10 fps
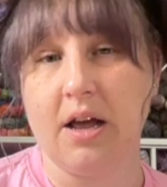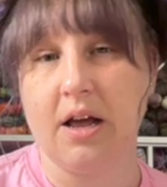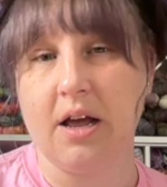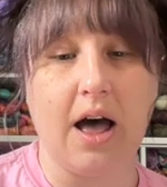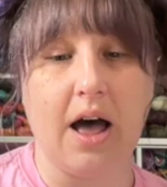
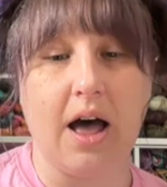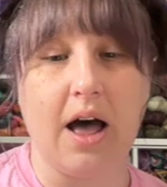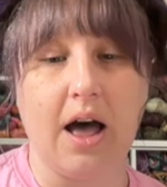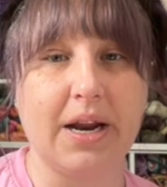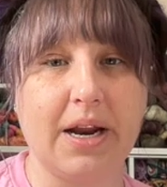
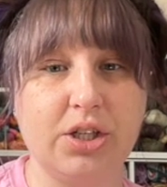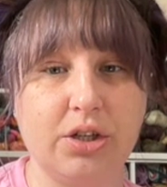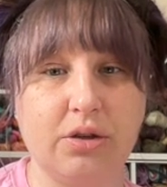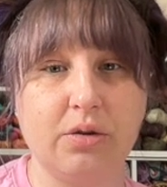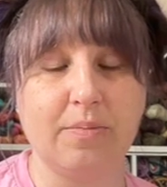But I
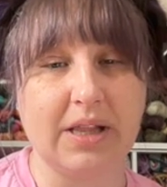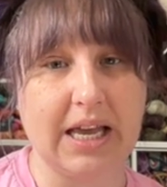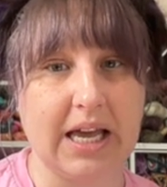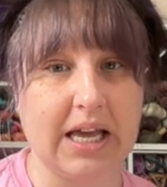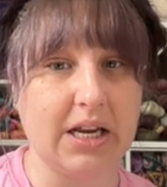do
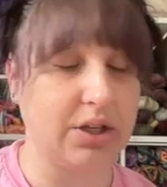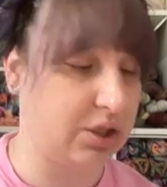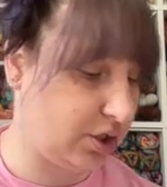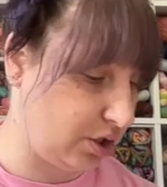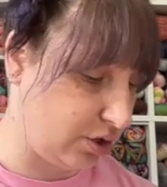plan
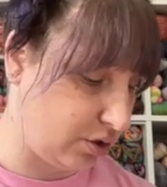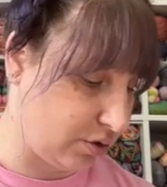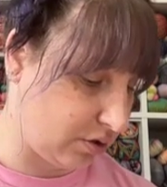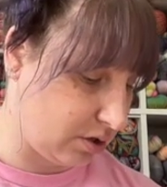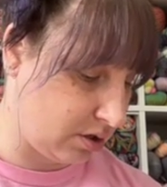
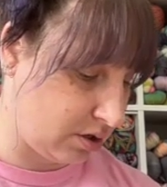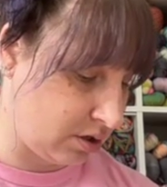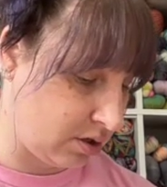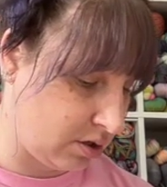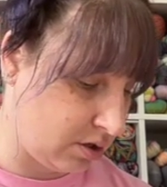to
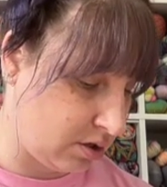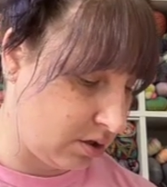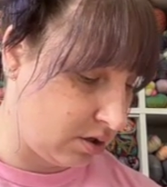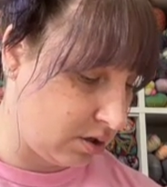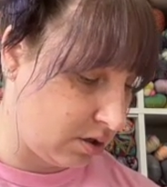
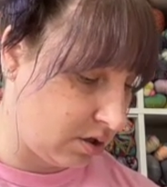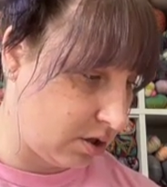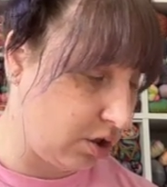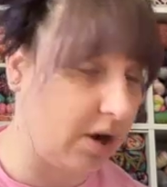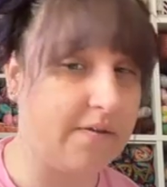
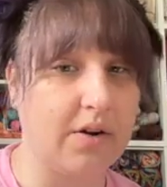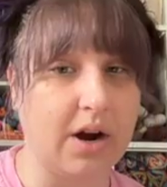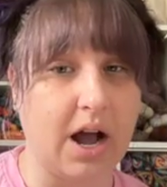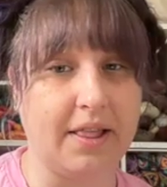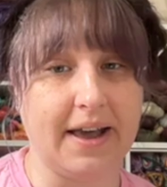look
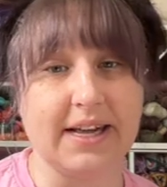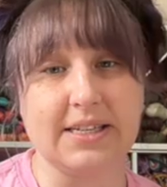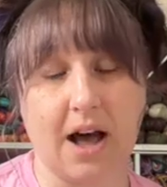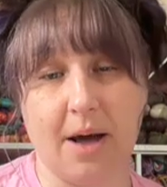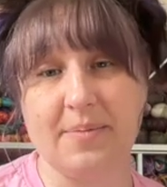for a
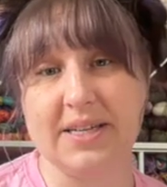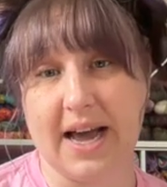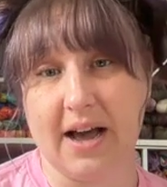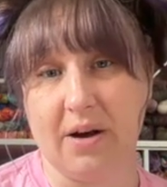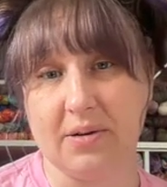
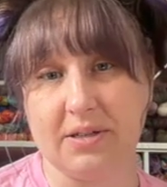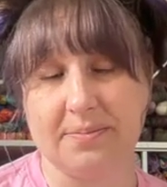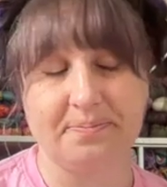top-down,